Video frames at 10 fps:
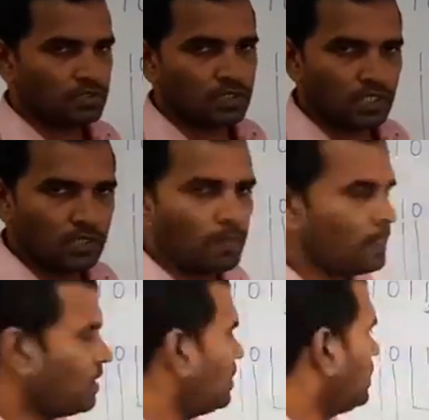
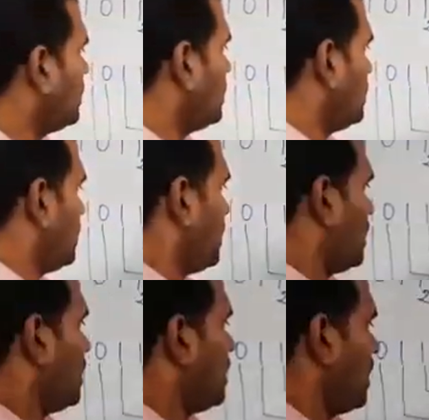3.
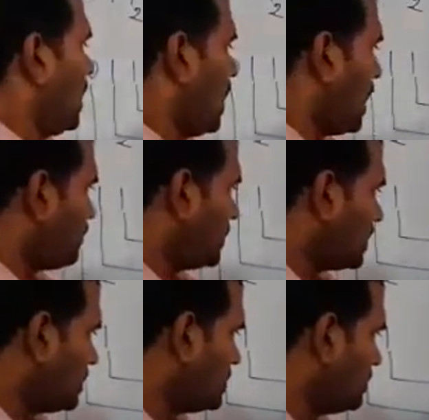After
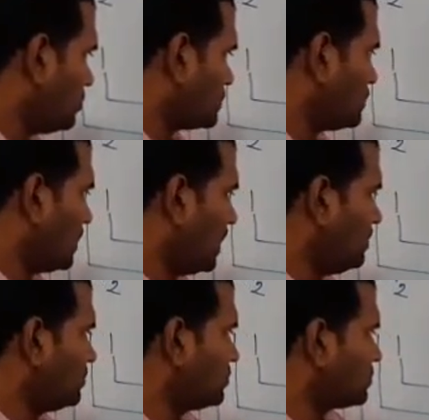getting those
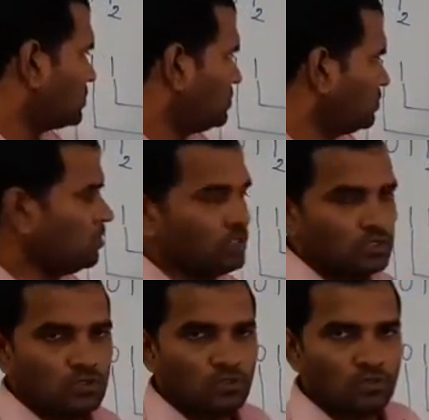values, you need
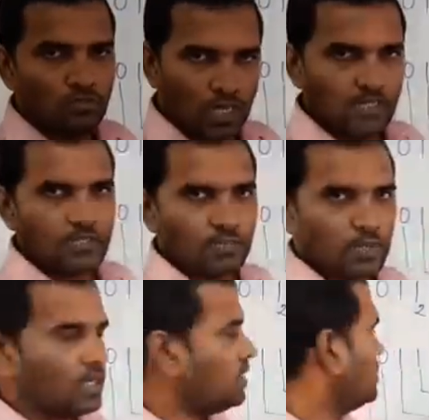to multiply